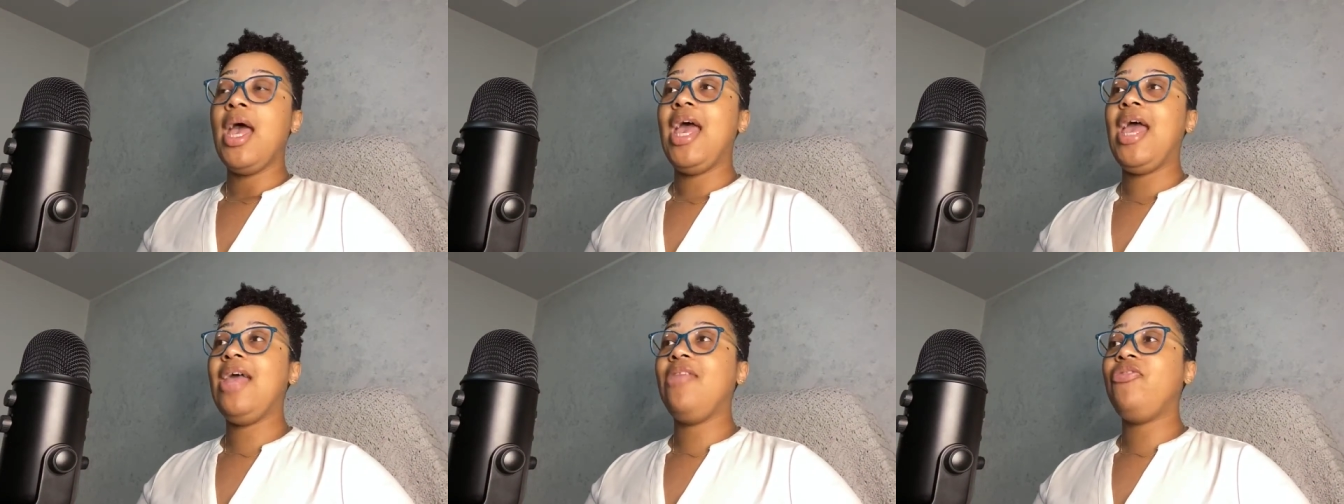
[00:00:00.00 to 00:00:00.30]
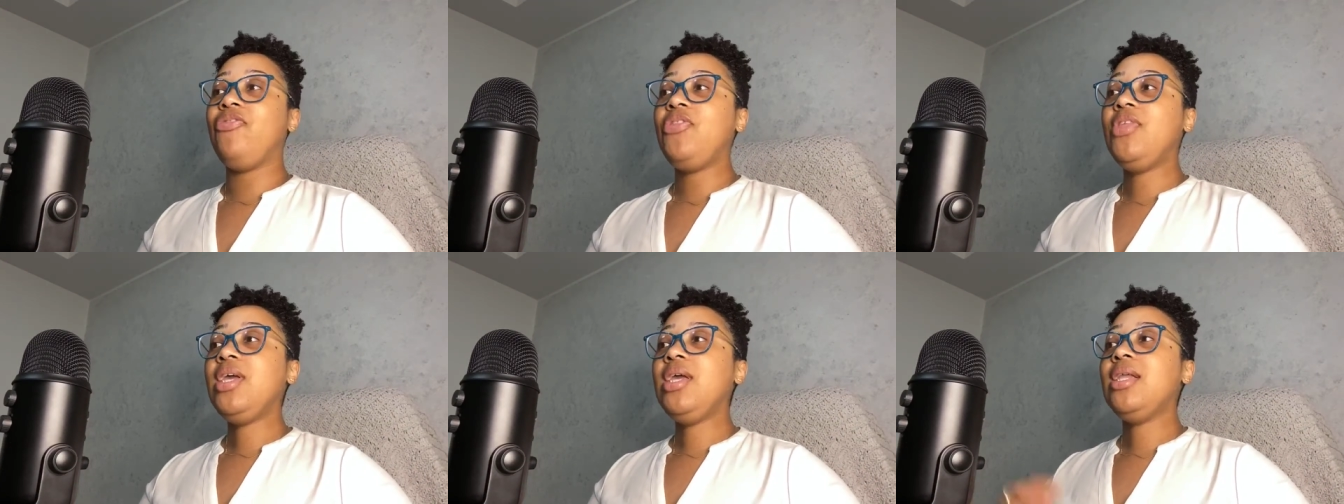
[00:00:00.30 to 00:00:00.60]

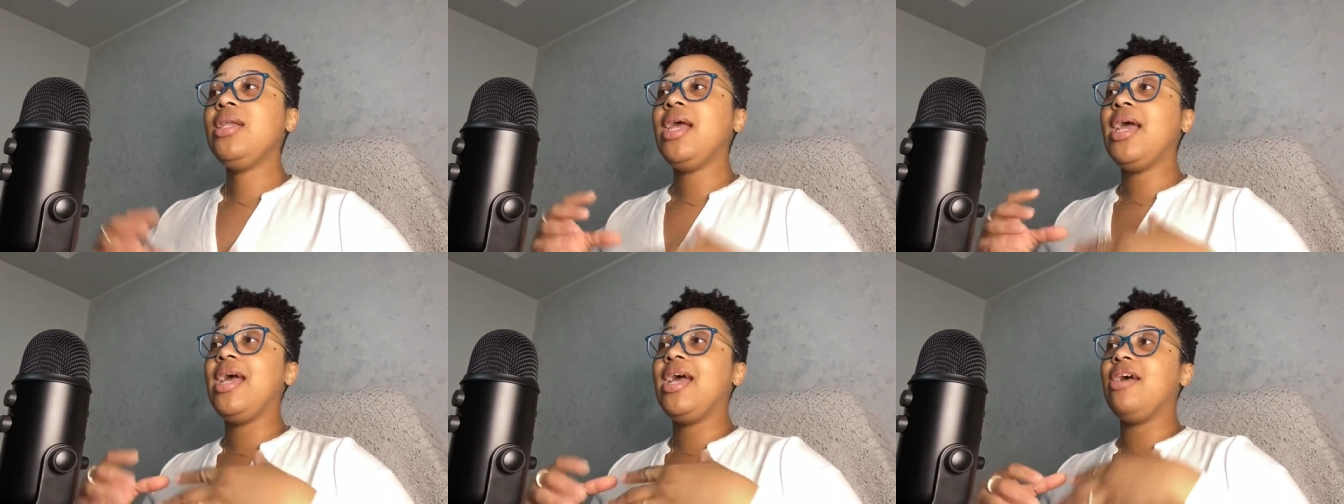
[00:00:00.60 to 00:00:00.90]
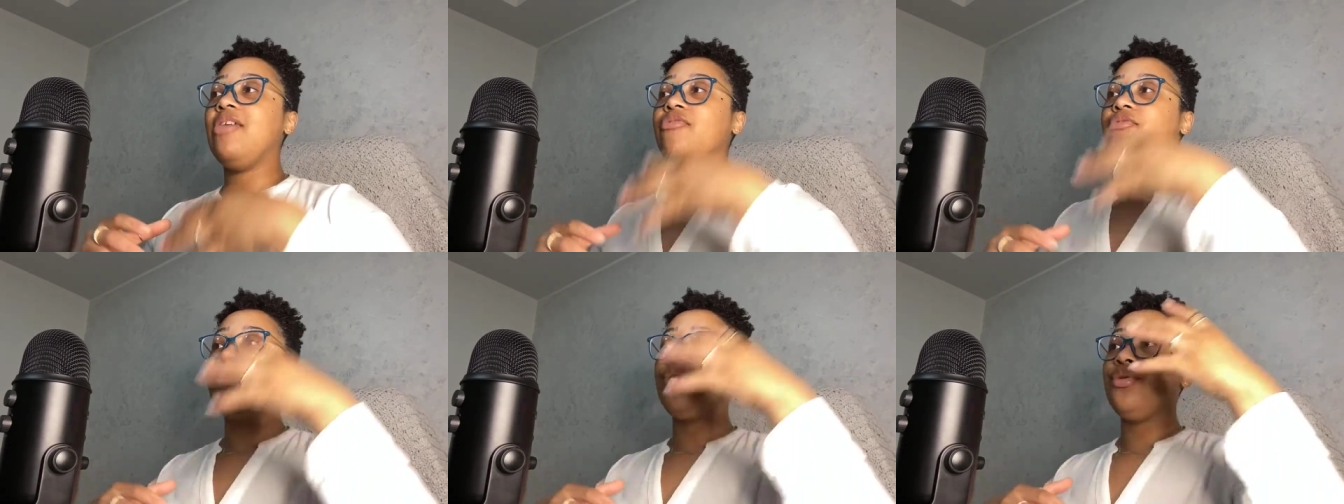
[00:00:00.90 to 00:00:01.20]
And then
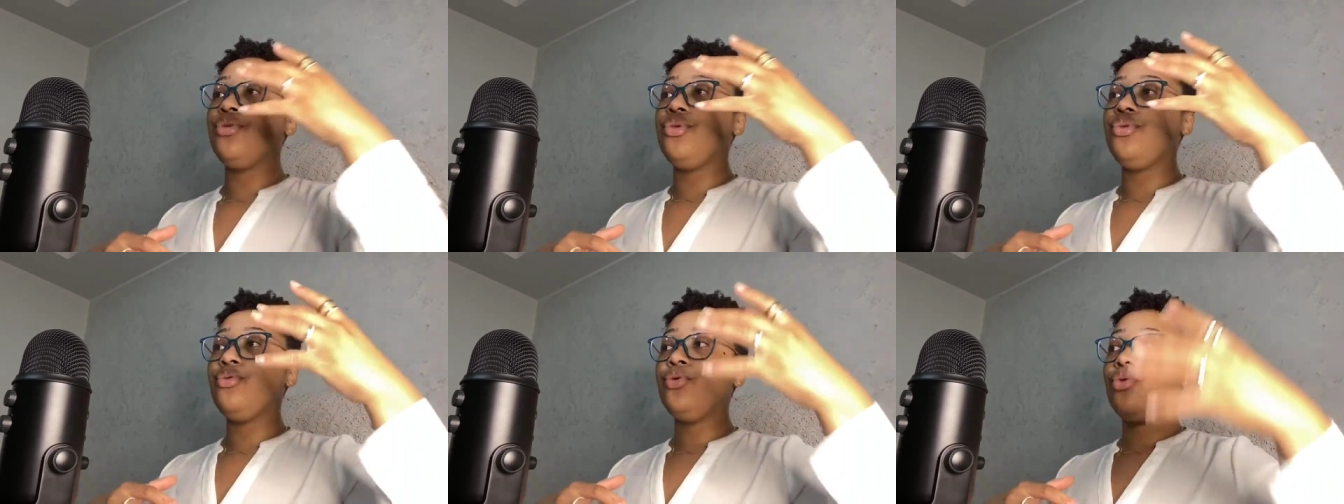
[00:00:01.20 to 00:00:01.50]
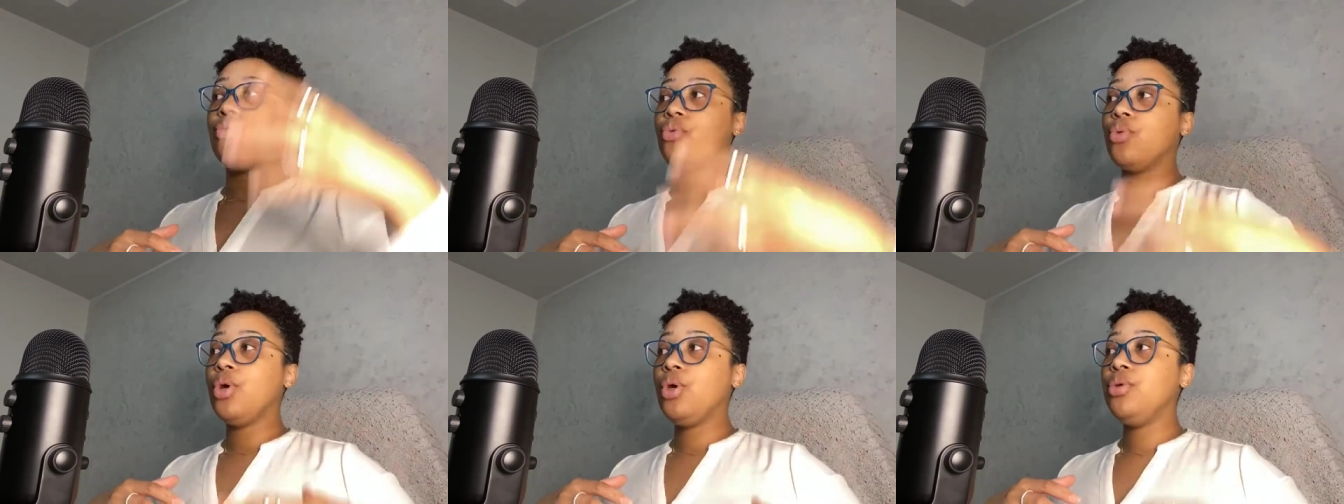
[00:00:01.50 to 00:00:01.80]
after you
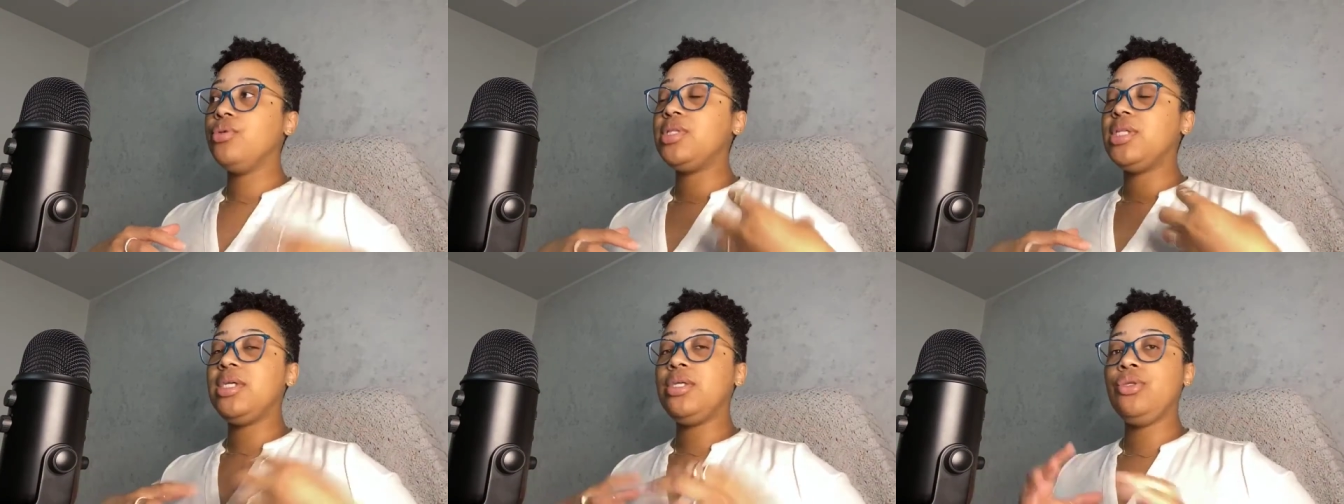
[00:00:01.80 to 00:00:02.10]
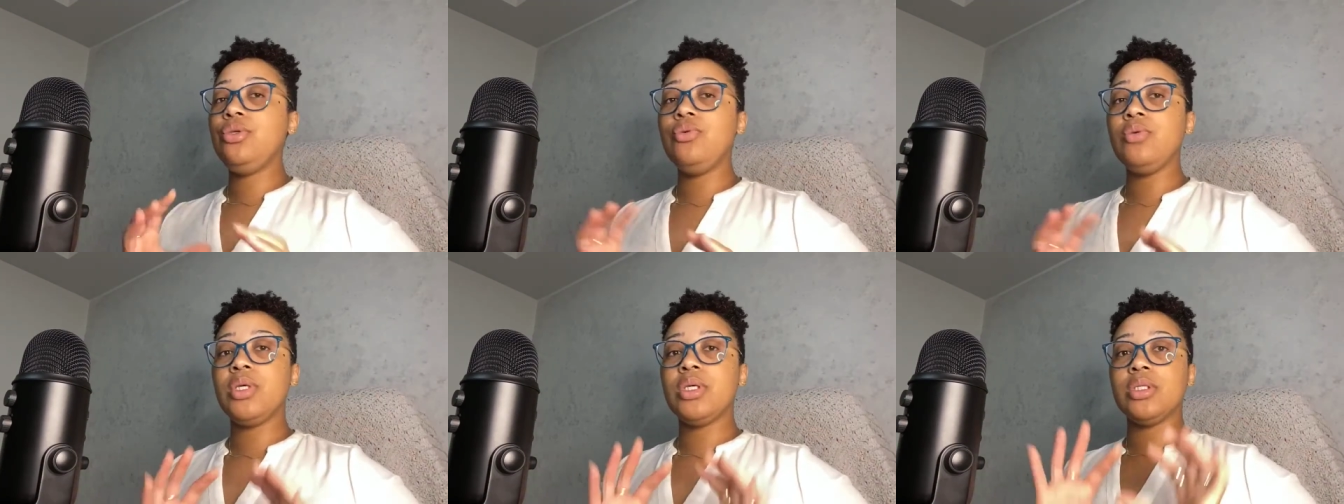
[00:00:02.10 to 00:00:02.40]
grow,
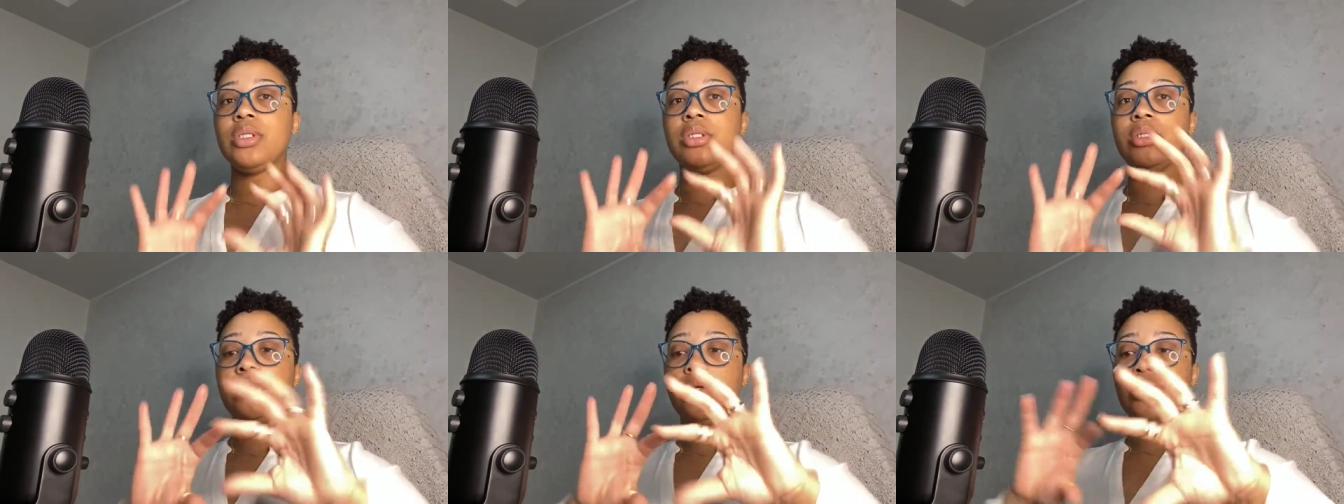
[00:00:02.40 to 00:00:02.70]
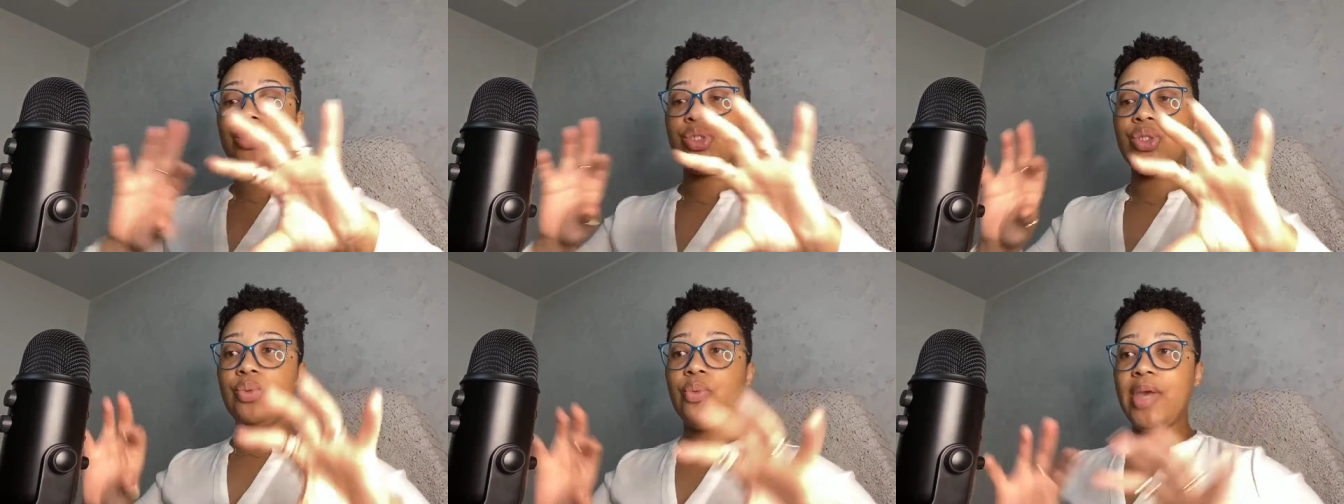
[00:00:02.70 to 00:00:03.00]
then you can
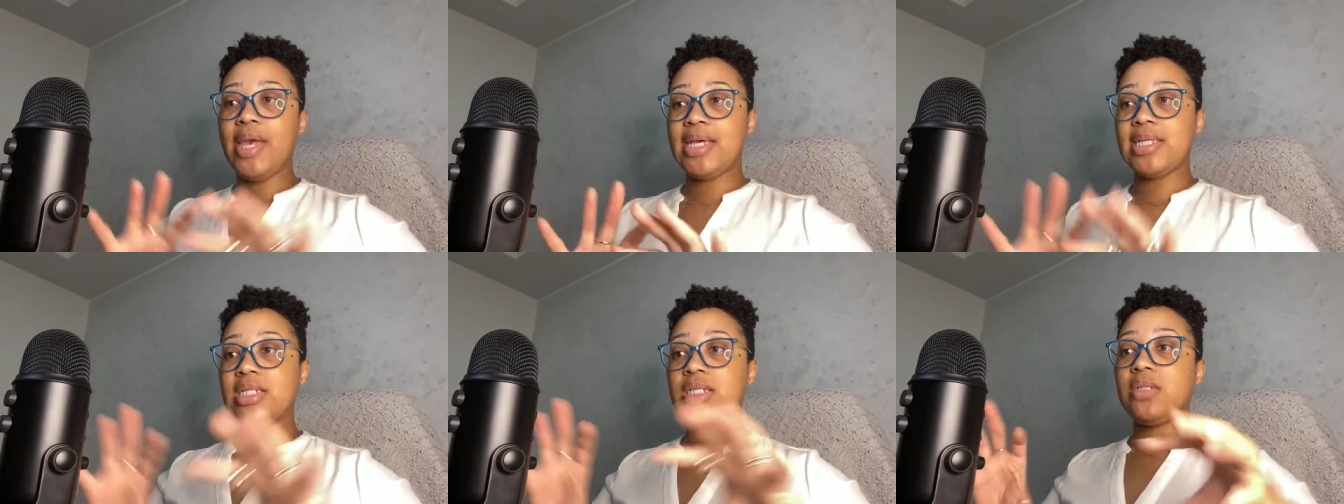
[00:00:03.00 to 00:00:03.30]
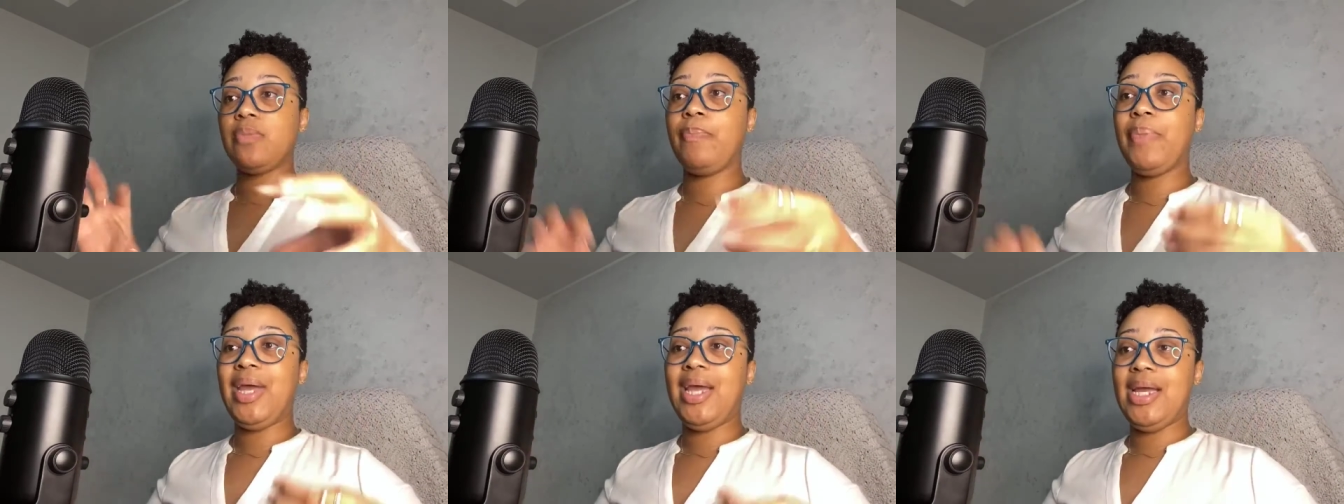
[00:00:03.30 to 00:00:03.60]
start to
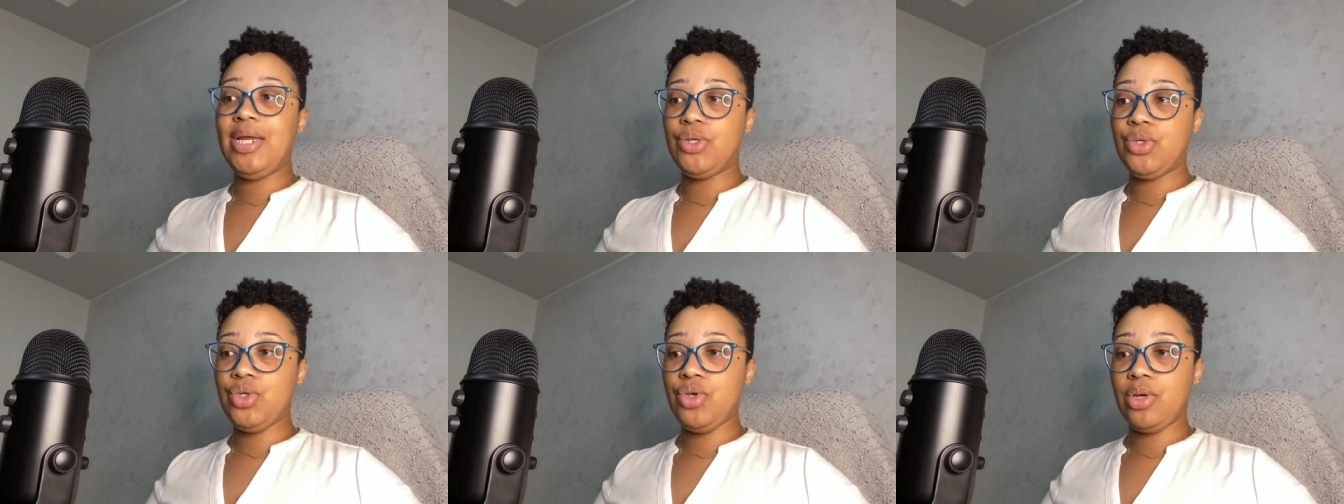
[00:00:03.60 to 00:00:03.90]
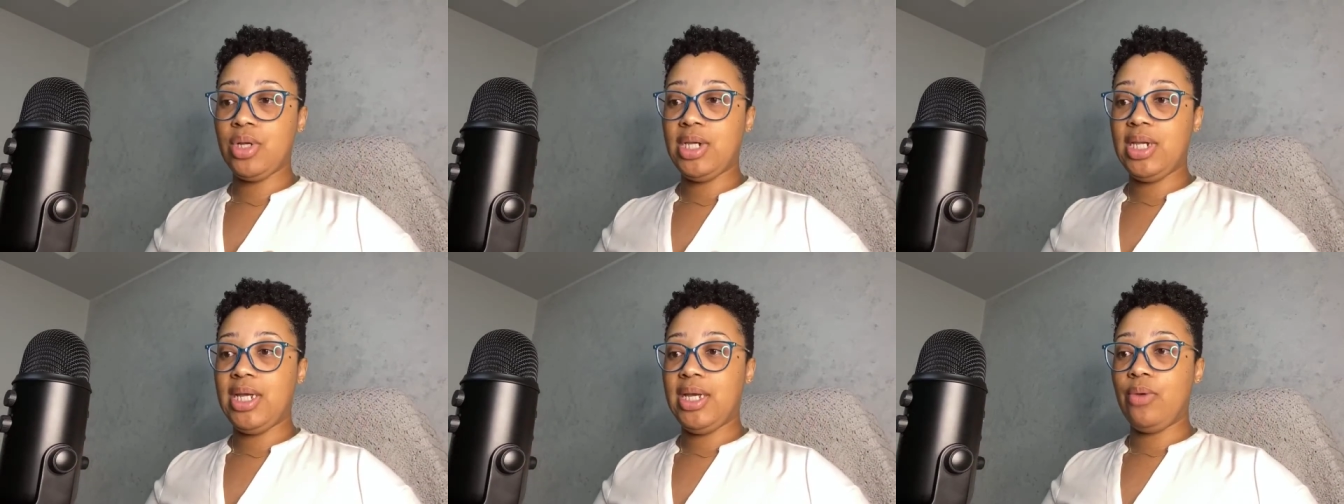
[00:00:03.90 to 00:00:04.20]
expand
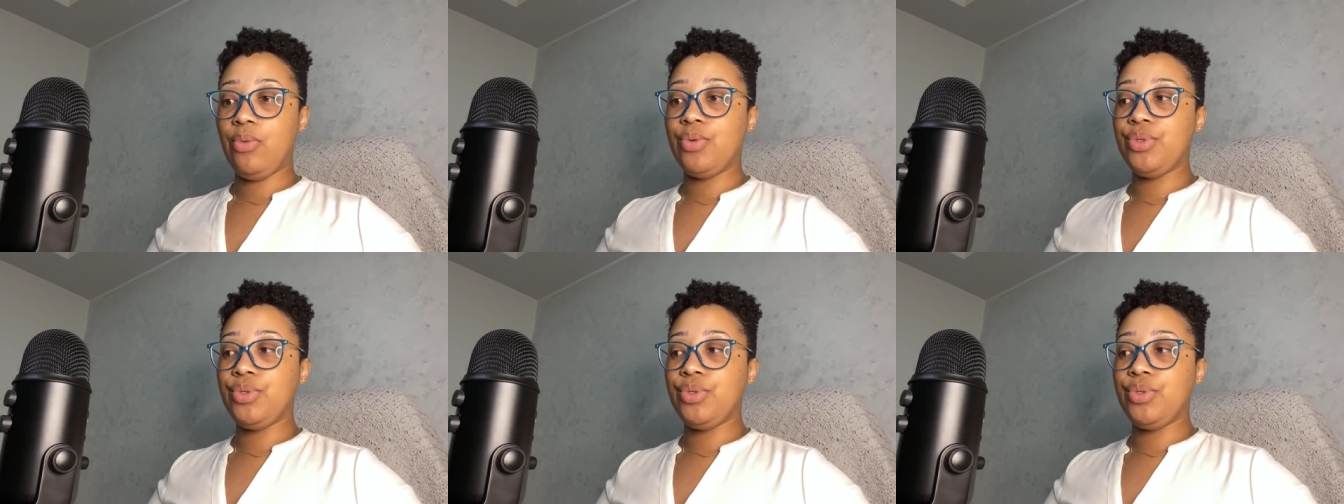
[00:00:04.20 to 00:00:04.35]
your net.